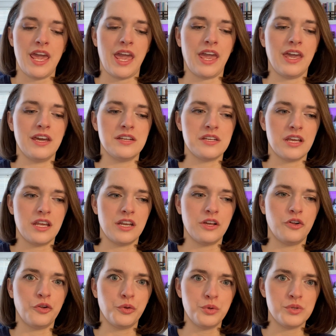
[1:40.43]
and it
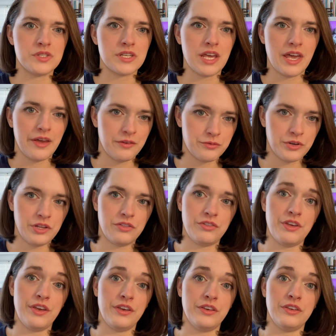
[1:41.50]
includes
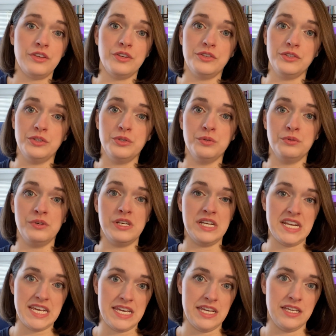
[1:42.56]
everything you
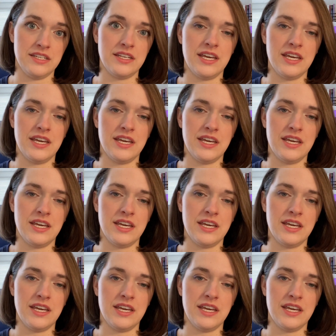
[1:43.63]
need.